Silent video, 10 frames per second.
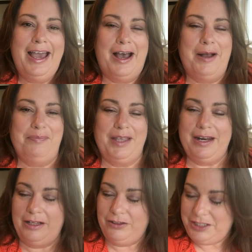
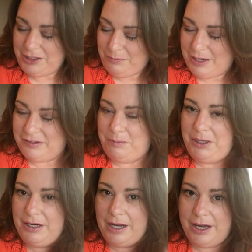And I looked at the
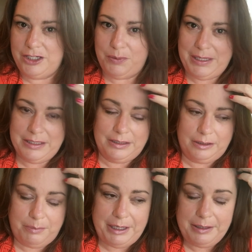recipe and I kind of tweaked it a
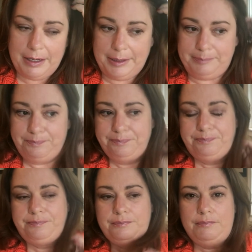little bit.
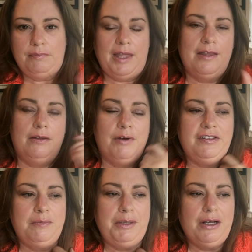The
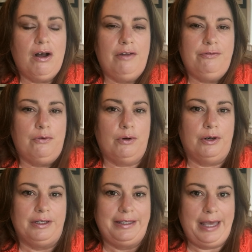recipe called
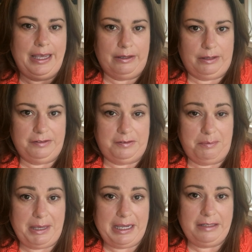for kale as the
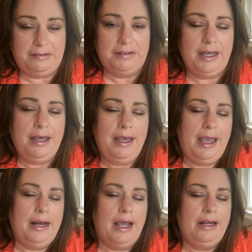base.
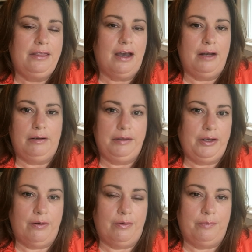And I thought, you
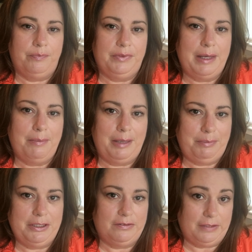know, that might
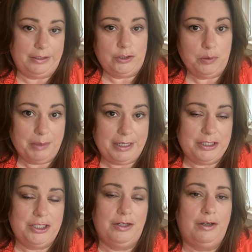be just like too
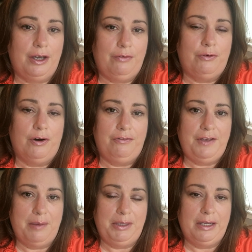much for our
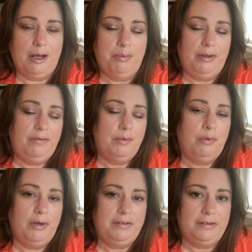family. A couple of the
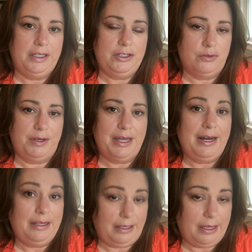boys enjoy
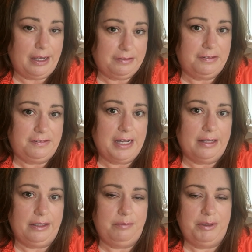that as a
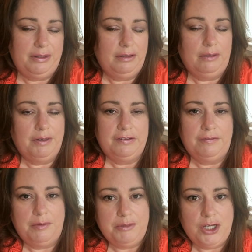salad, but the rest
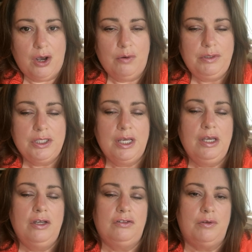of them don't.
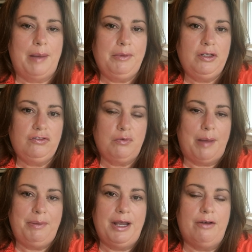So I'm going to
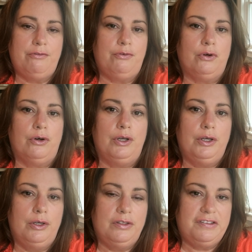swap it out for
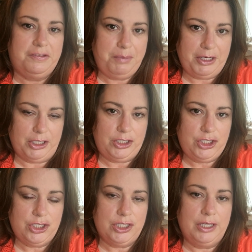
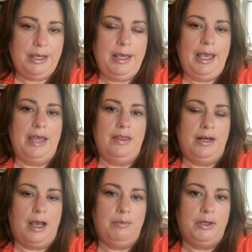spinach. And
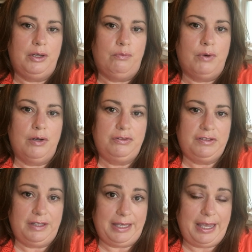then I'm going to
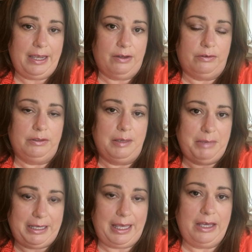roast the kale and
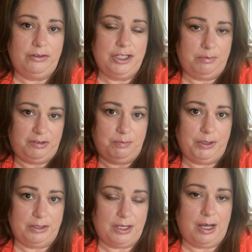make kale chips to
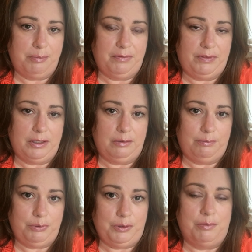put on top of the
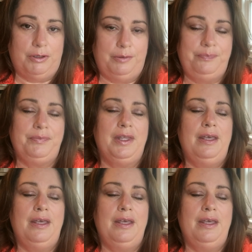Buddha Bowl.